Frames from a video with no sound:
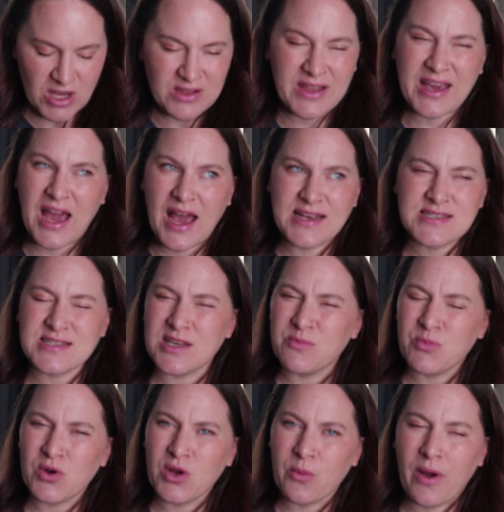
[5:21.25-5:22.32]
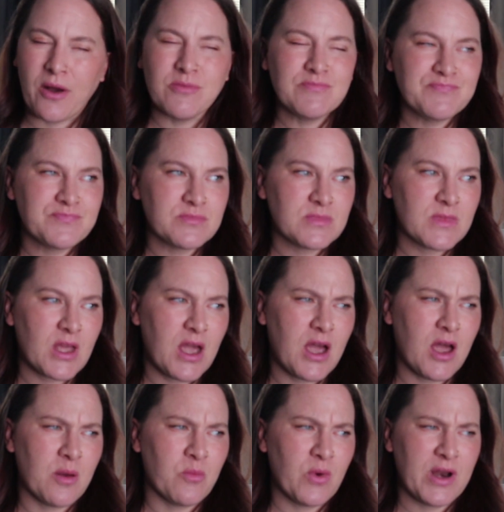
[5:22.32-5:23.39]
Like, I sleep pretty well
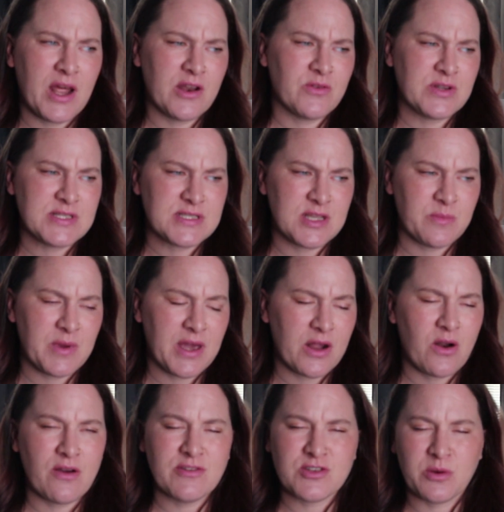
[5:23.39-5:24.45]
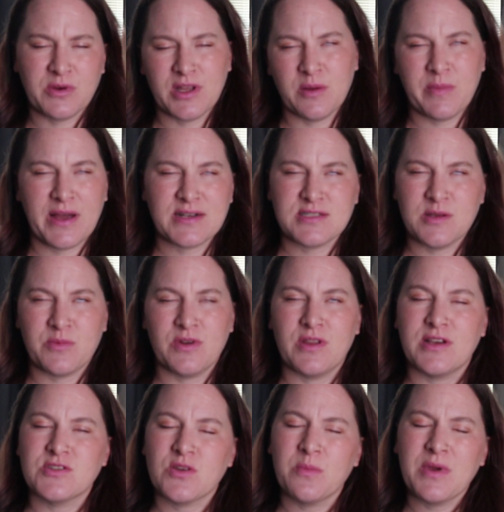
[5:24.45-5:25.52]
when Henry's sleeping. I don't have any trouble getting back to sleep or
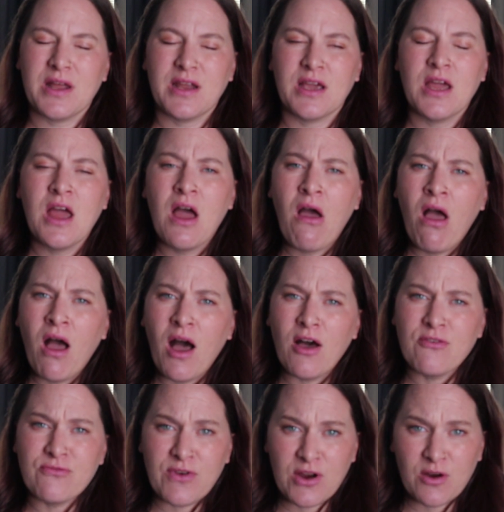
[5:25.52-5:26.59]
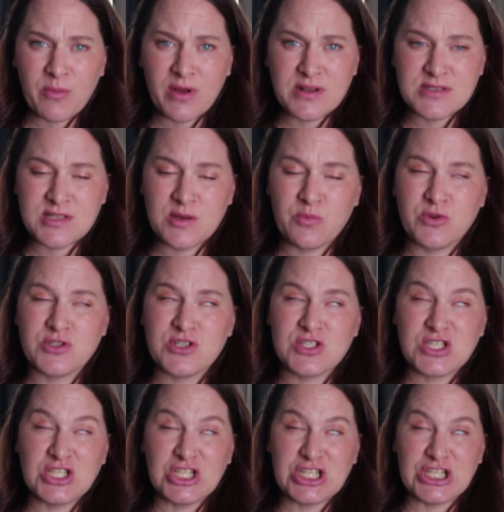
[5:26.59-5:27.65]
anything, so I'm getting a fair amount of sleep, which
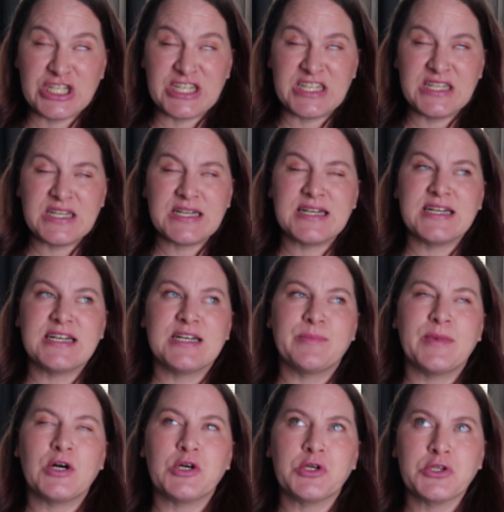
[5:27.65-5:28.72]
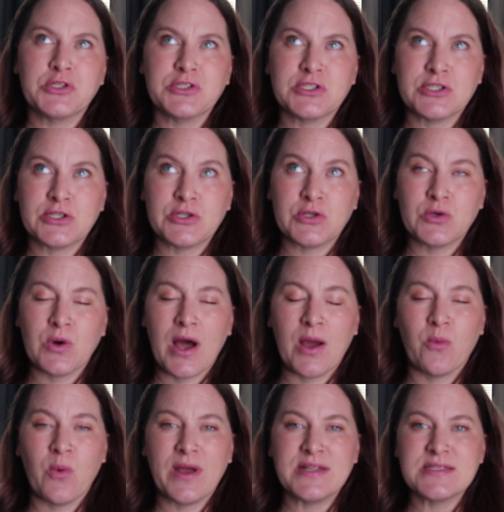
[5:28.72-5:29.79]
is good. Also,
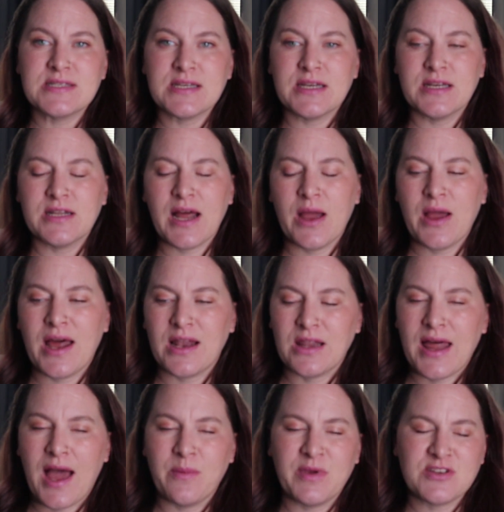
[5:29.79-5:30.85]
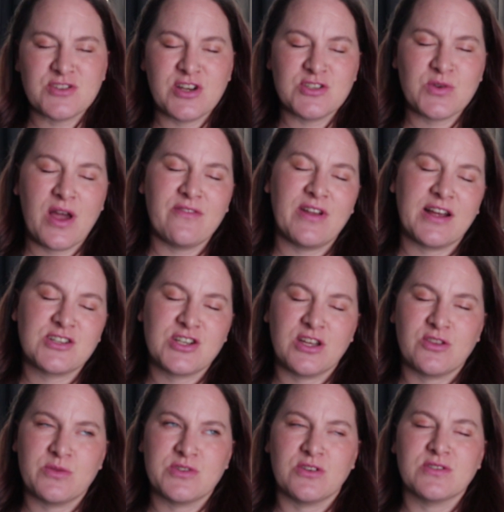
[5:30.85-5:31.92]
I went in, I had a lab yesterday, so I haven't actually
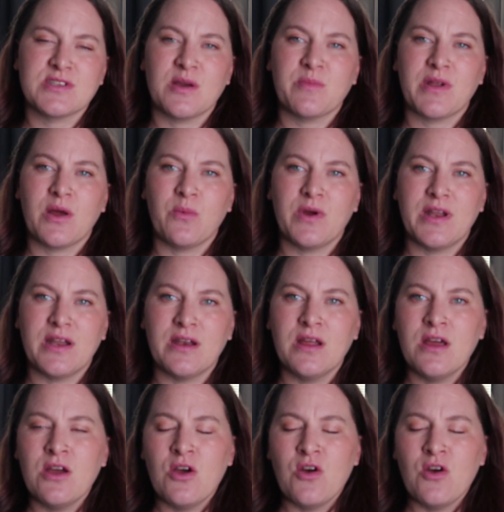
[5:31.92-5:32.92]
got the results yet, but I went in